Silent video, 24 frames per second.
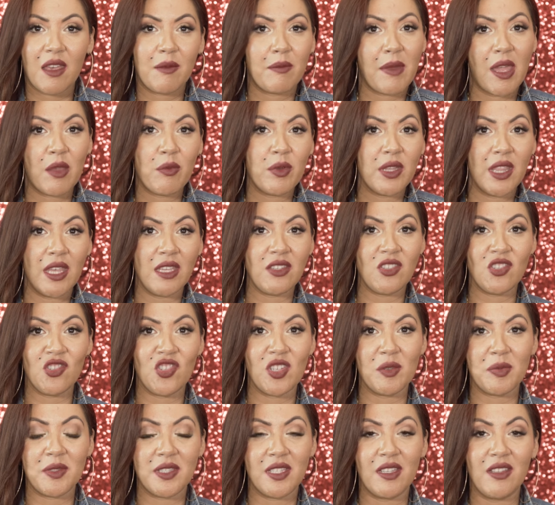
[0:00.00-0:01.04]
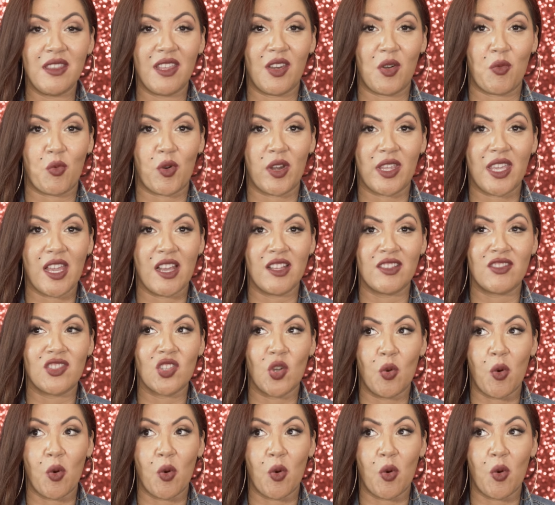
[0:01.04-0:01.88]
my relationship still didn't work out.